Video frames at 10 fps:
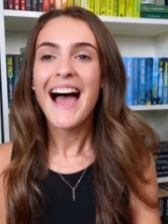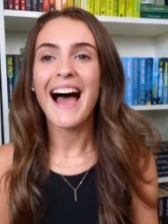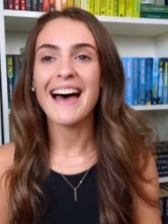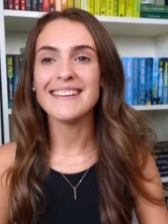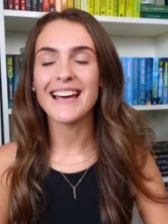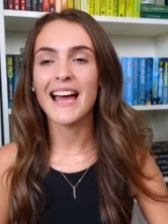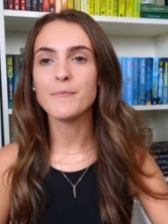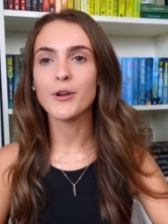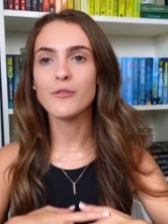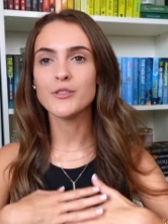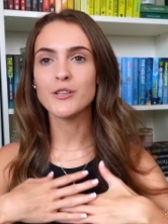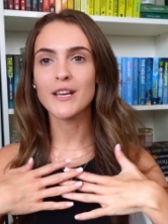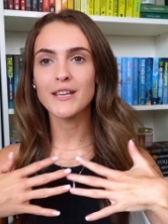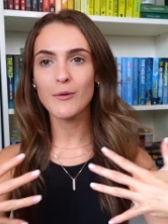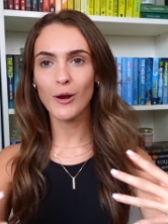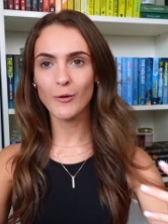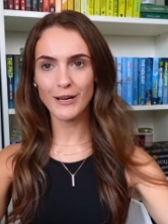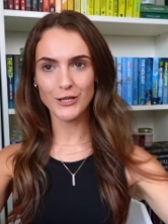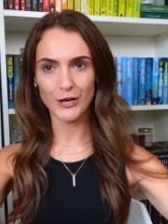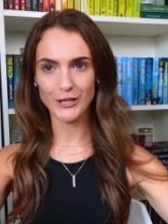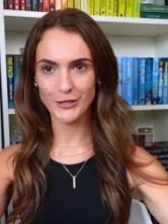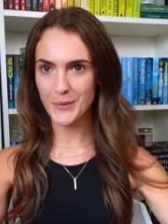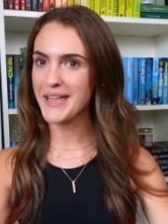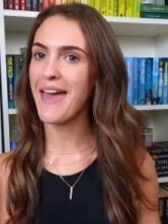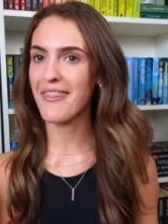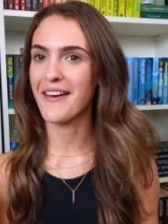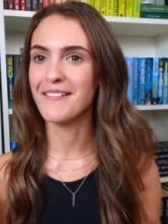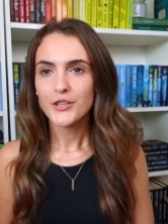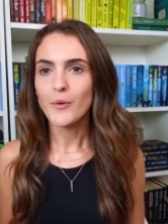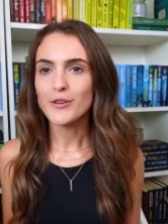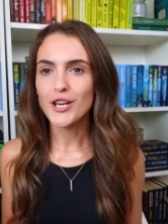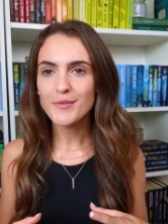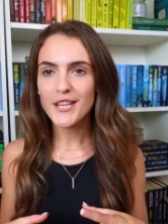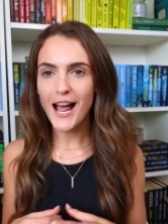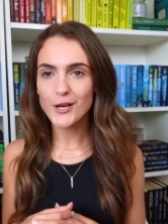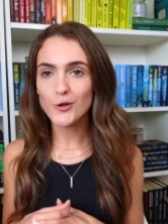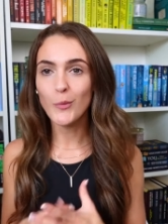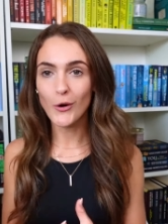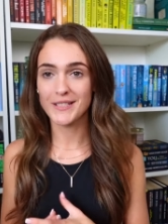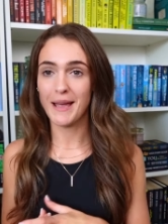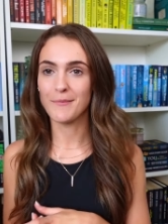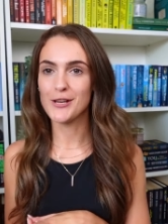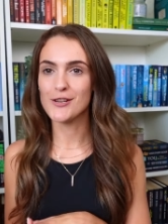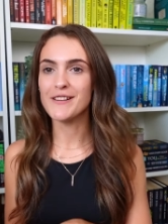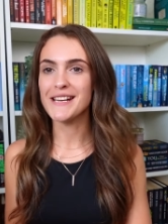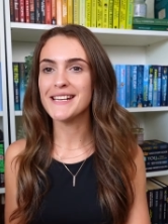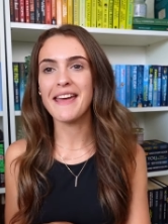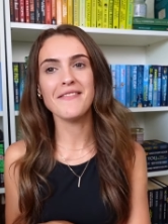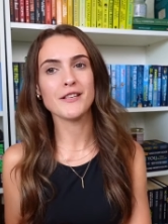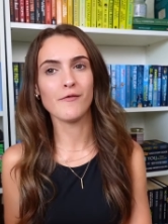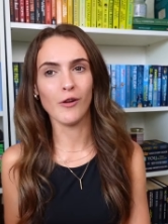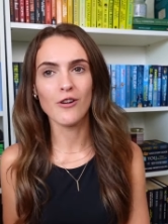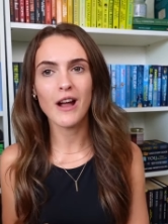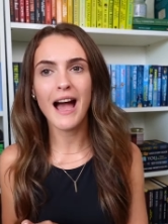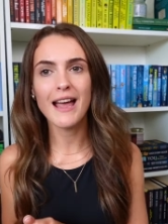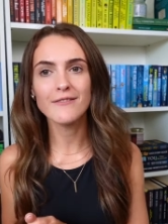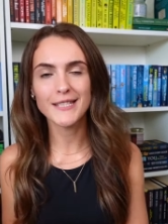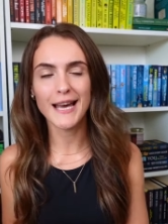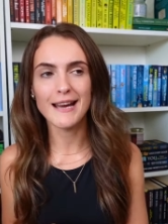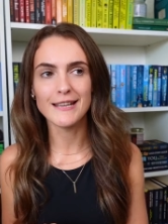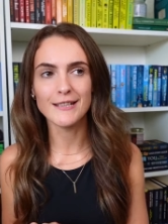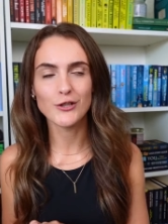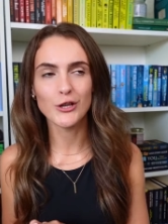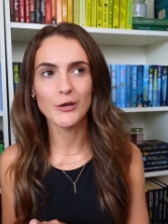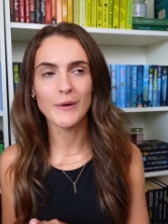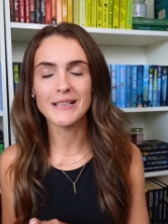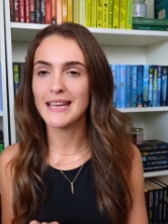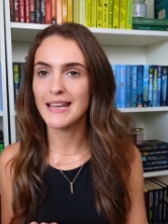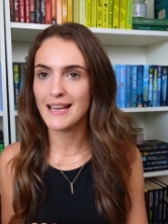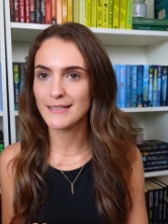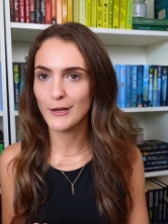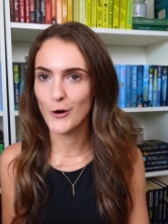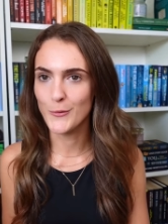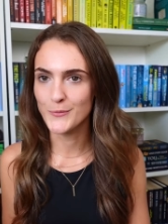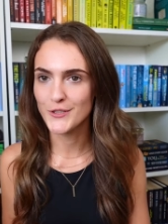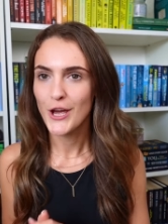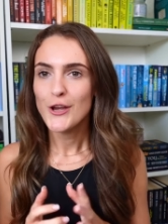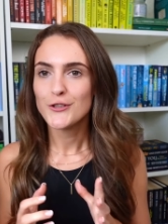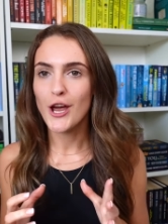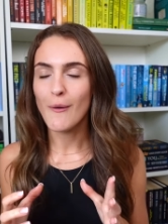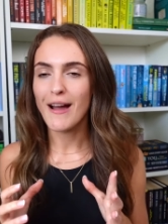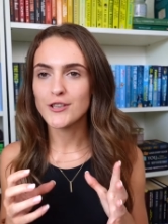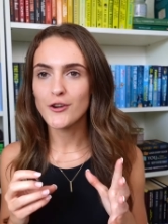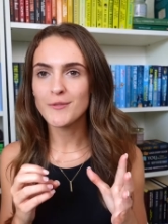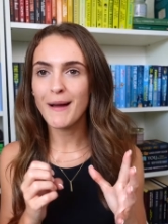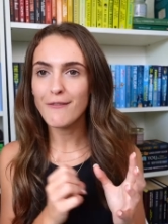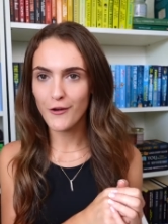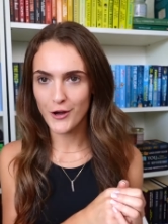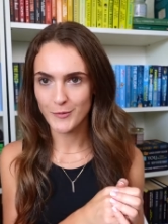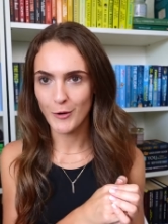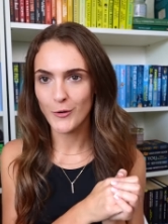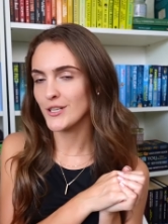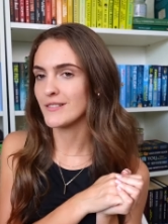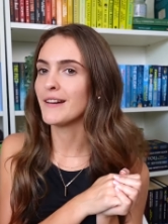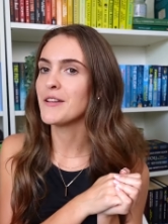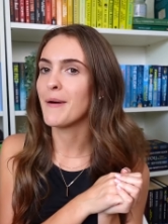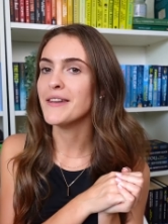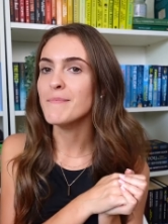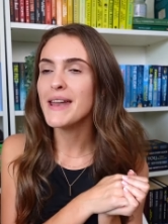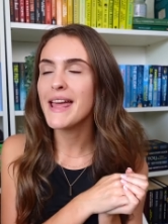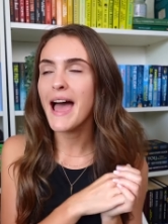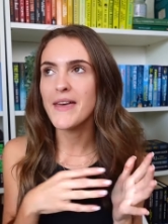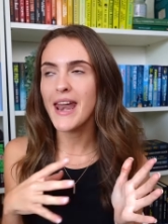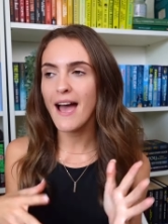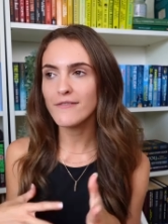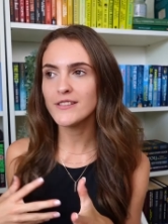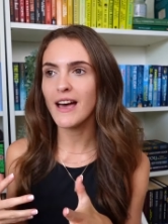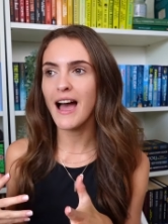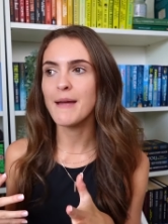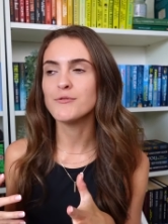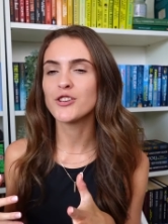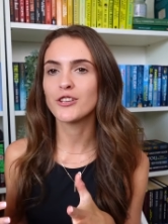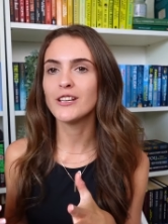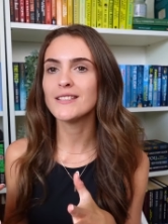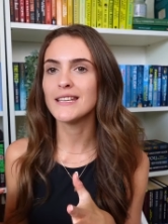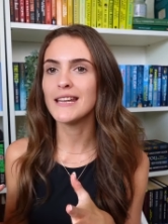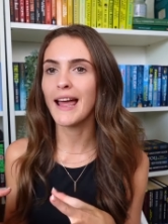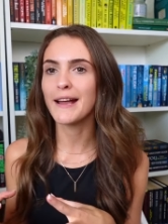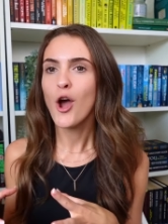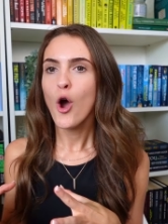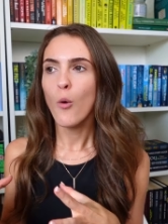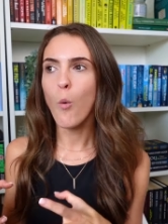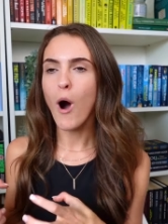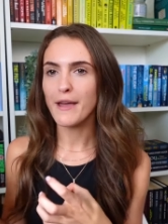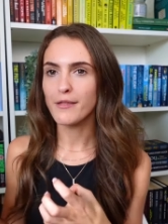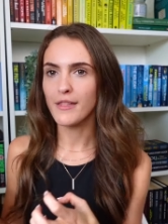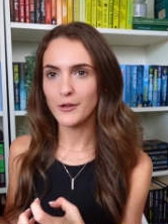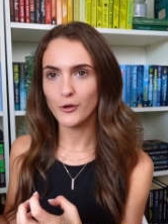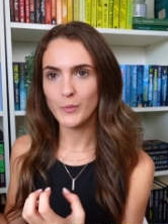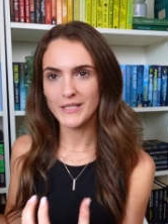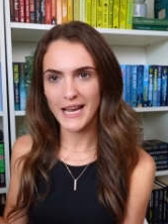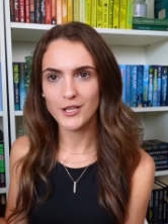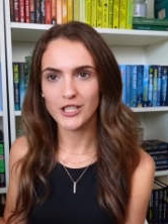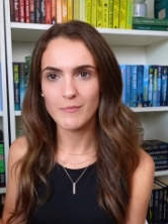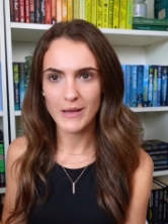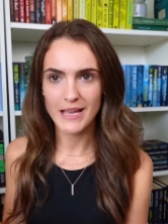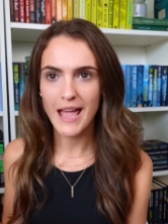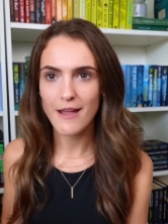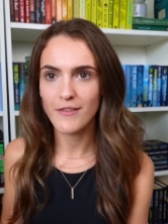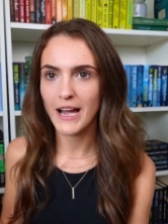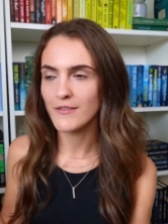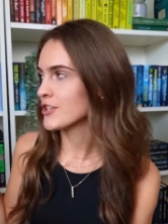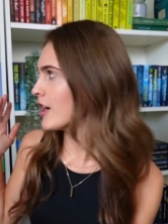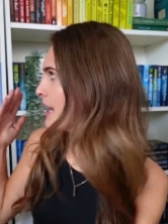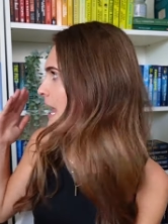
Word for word: and I'm going to take you along my journey until we get there. So in terms of the actual books that I'm going to read in this vlog, I've decided to take it as it comes. So I've chosen my first book, which I'll tell you about in a minute, and then after that I'm just going to see like what I think could potentially be a five-star